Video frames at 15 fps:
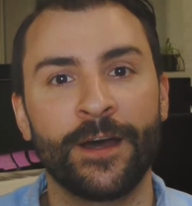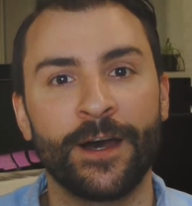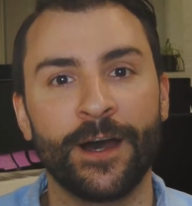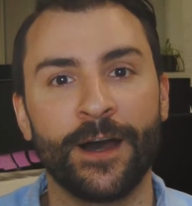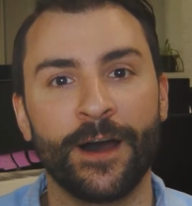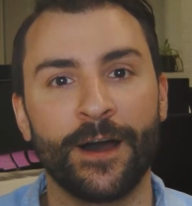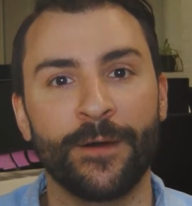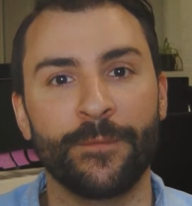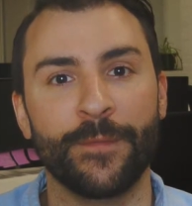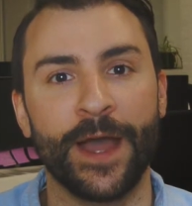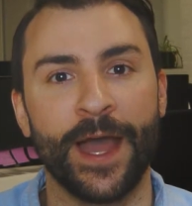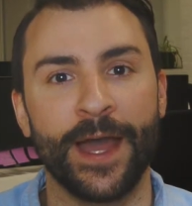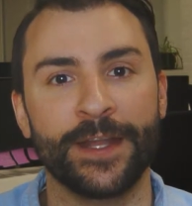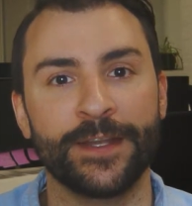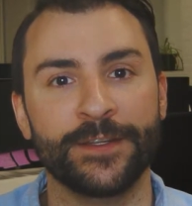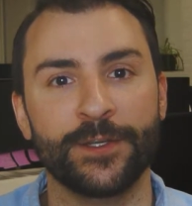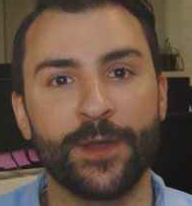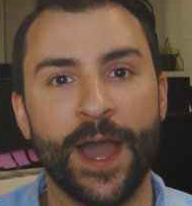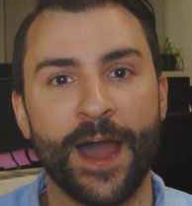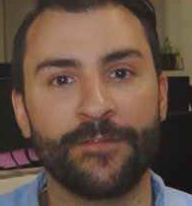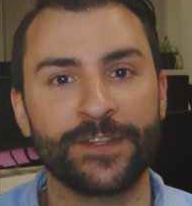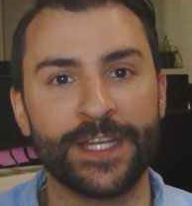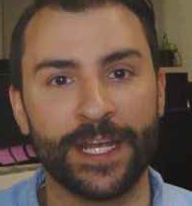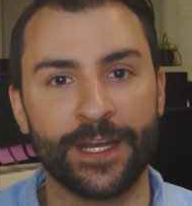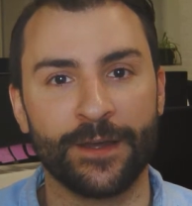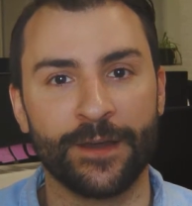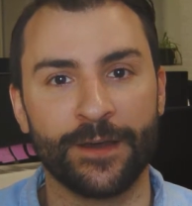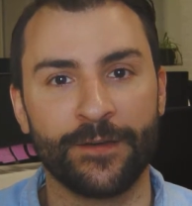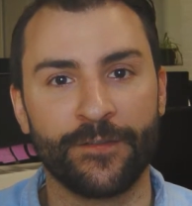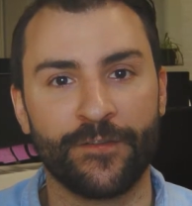And you have
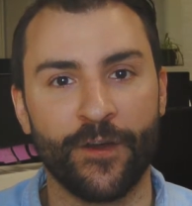data